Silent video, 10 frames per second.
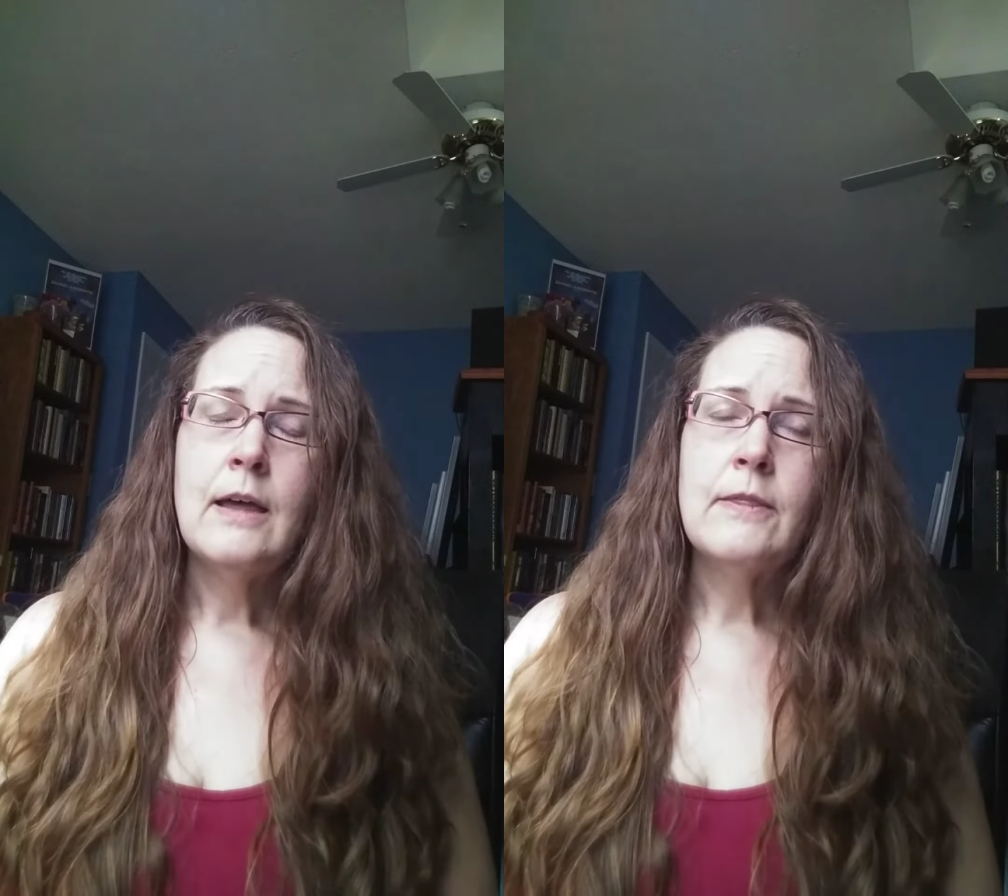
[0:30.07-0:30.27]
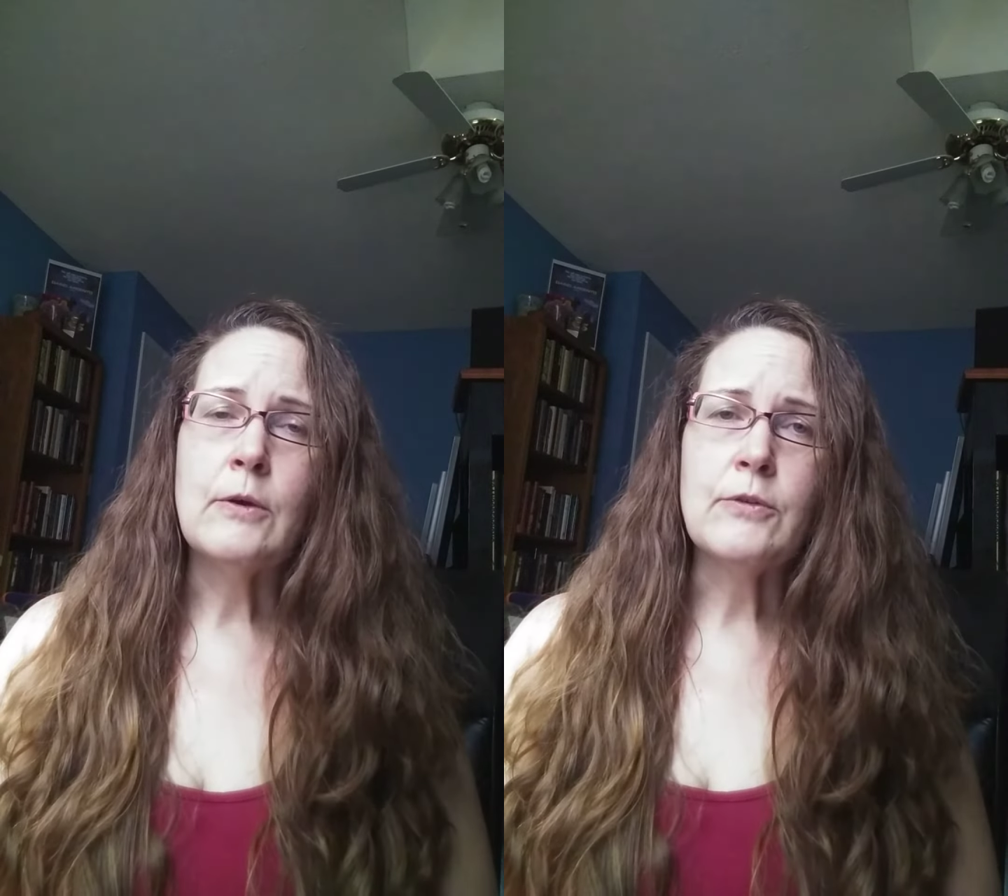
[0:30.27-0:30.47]

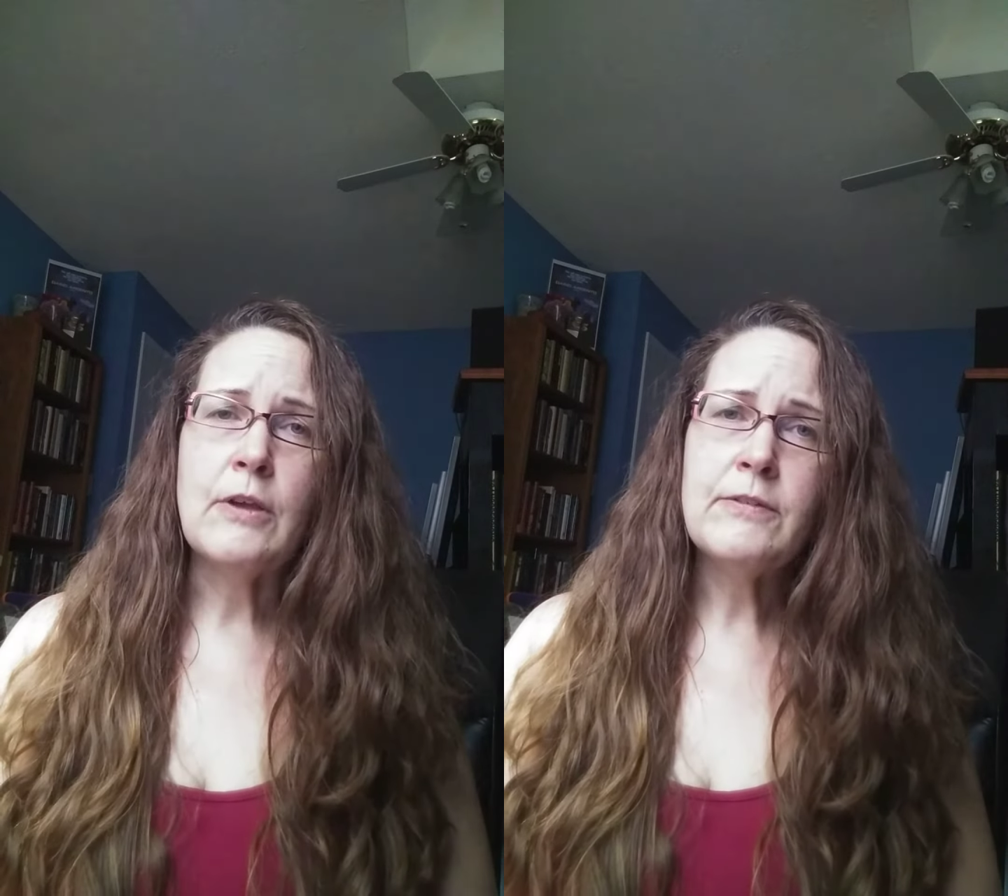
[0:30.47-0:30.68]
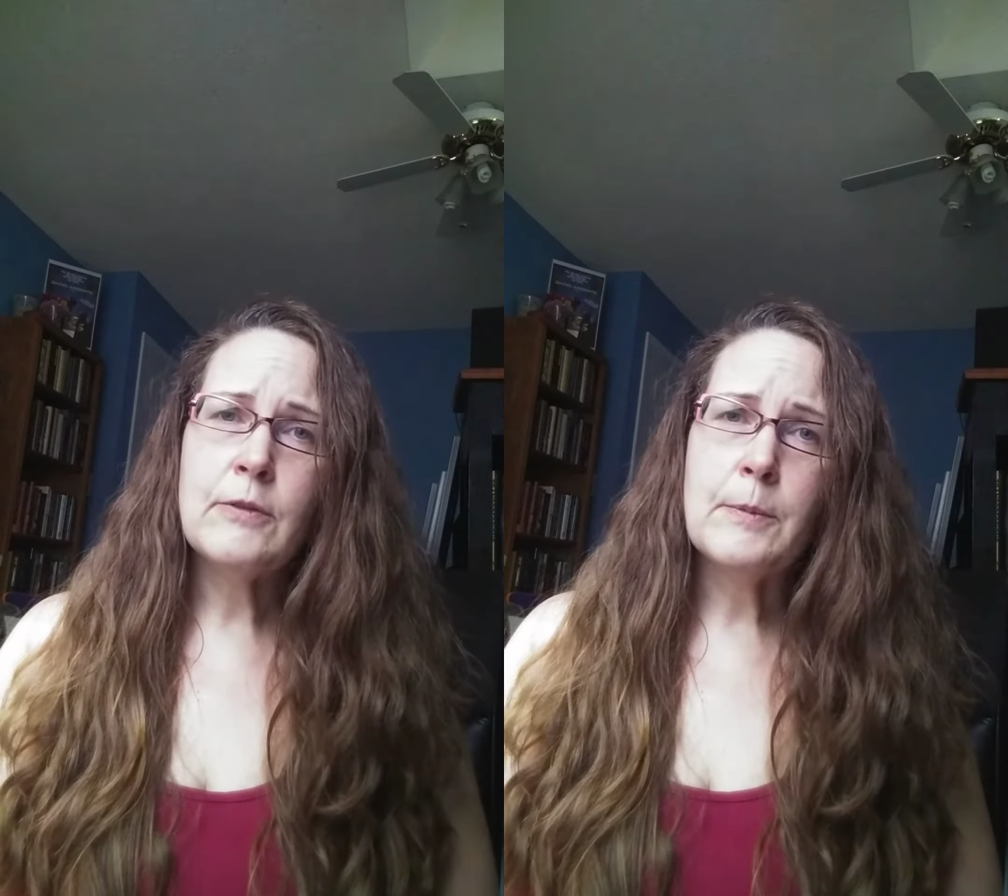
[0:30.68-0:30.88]
There was
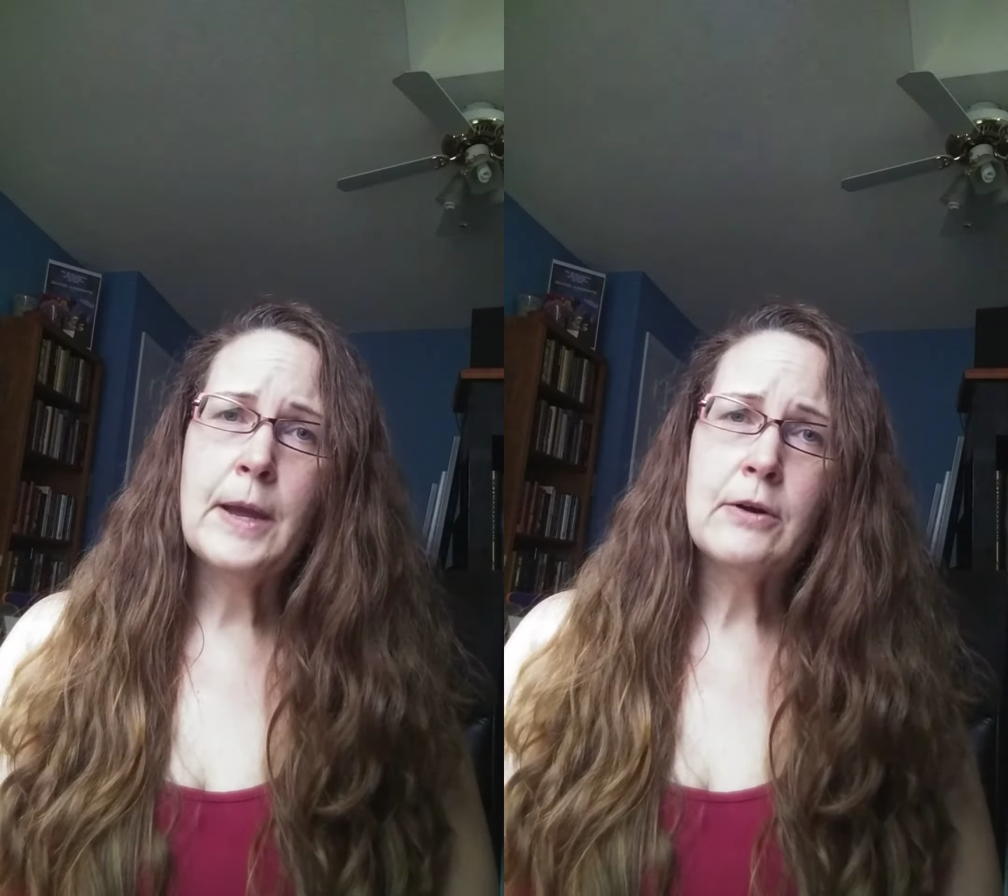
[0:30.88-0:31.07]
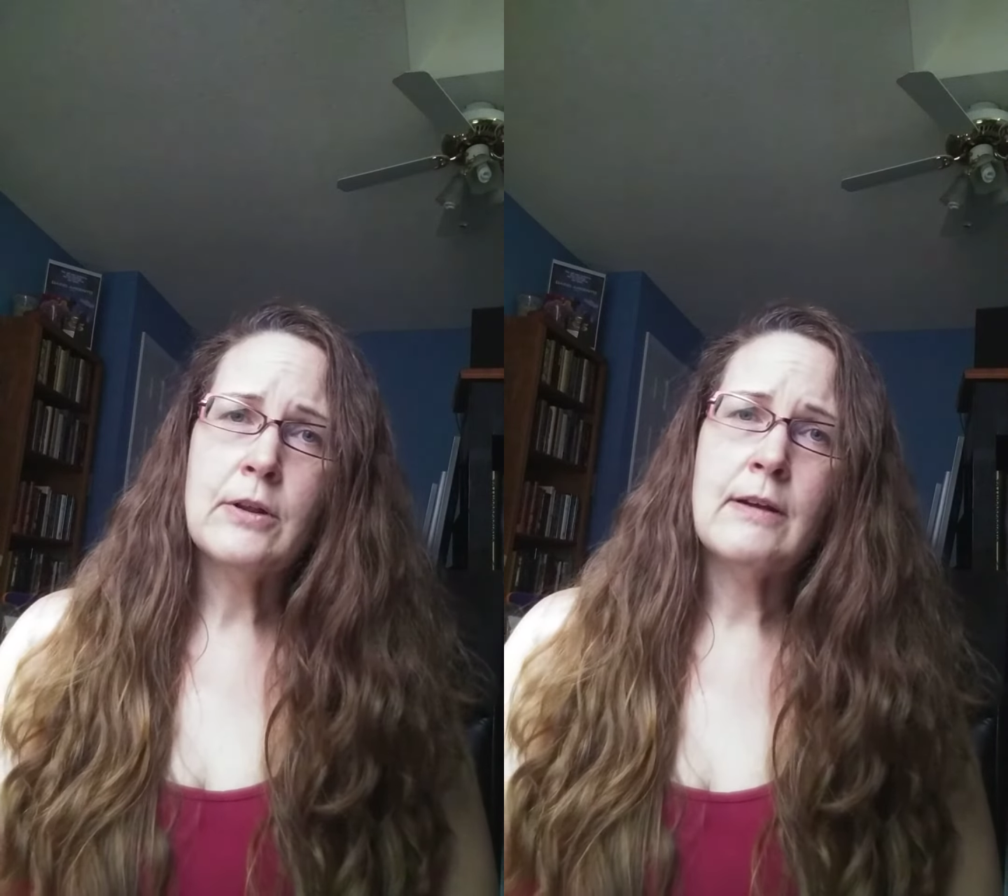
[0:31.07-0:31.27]
also the
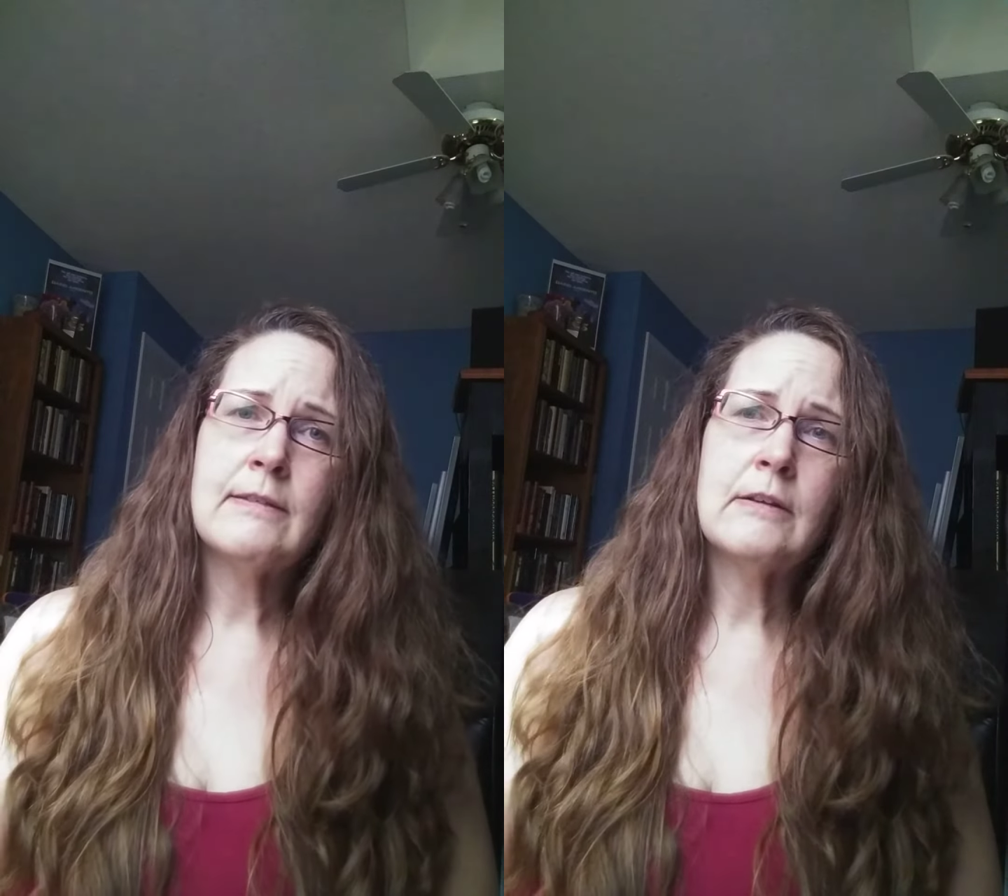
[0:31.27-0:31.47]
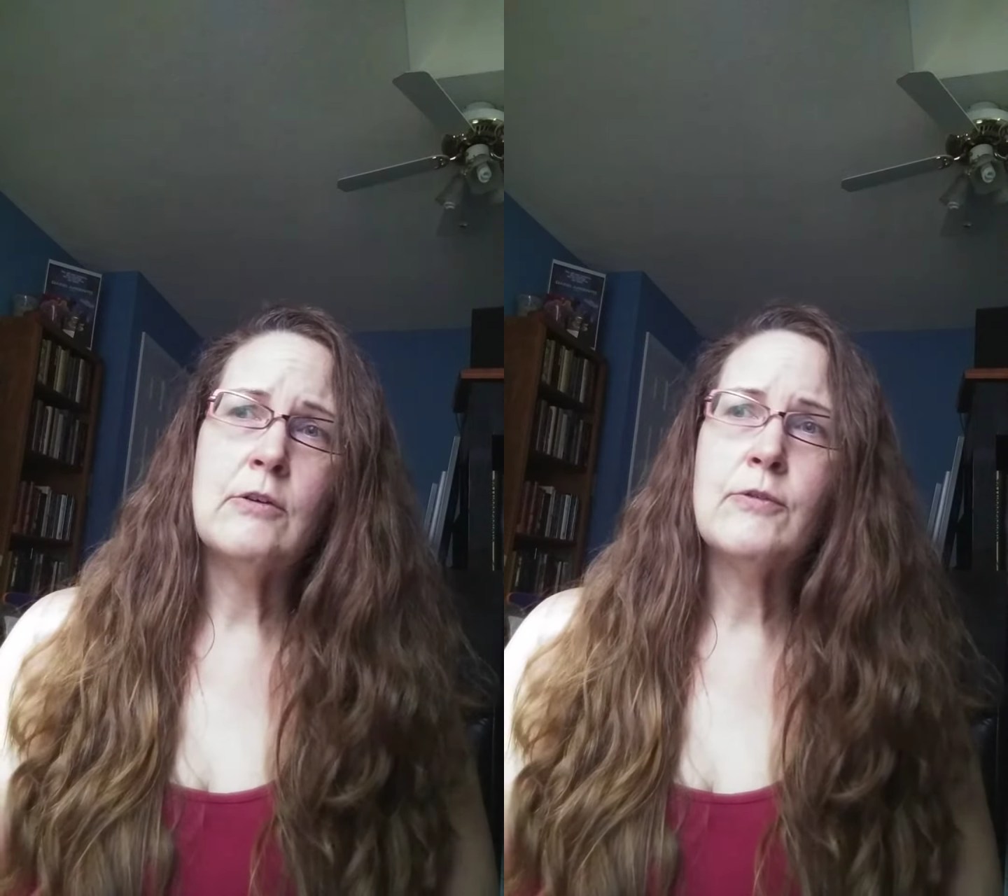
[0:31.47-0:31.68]
paradoxical